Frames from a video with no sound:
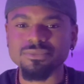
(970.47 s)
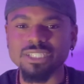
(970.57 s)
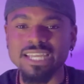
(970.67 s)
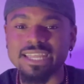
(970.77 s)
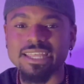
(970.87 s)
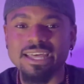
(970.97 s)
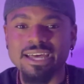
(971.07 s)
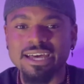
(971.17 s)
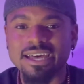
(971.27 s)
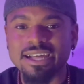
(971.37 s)
that
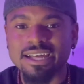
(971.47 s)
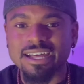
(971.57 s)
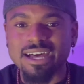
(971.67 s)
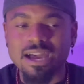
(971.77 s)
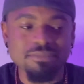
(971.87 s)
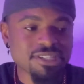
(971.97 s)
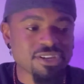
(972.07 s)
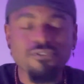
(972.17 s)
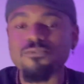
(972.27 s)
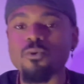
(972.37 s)
I'm
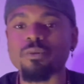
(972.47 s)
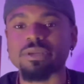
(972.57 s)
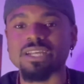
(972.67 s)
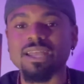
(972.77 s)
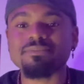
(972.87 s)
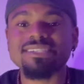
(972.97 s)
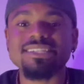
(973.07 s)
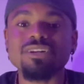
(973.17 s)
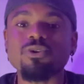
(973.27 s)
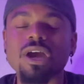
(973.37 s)
still forming, that I'm
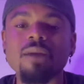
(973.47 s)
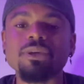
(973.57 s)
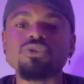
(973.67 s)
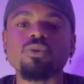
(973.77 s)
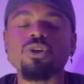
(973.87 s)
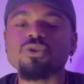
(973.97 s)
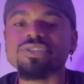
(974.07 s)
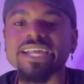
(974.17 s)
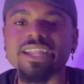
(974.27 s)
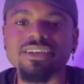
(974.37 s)
still coming to an
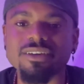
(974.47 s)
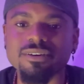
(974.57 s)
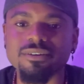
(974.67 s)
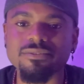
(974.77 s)
understanding of.